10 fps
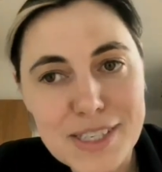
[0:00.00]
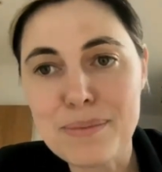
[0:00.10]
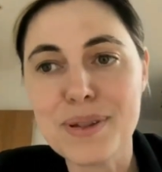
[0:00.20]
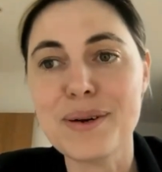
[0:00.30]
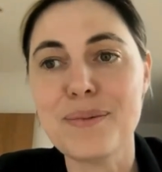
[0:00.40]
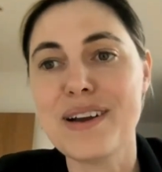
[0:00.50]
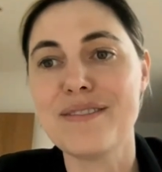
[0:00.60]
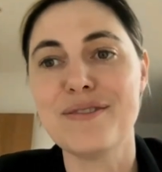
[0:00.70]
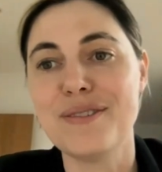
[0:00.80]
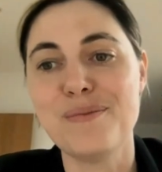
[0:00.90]
deeply
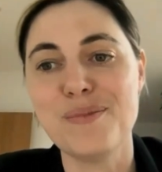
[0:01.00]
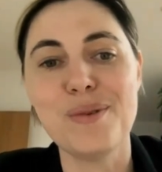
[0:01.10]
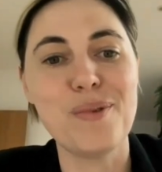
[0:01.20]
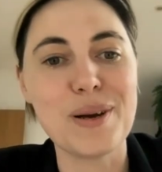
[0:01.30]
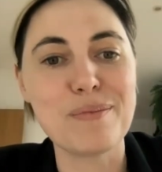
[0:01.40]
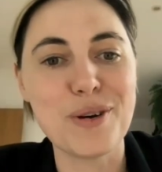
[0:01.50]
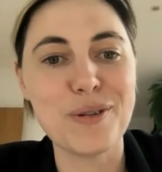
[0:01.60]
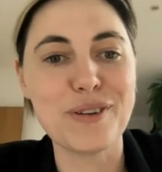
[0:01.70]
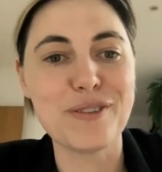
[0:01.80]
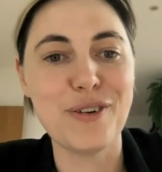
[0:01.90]
aware that what I'm
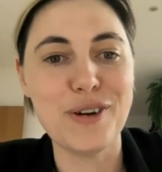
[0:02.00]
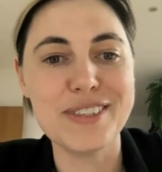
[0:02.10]
calling for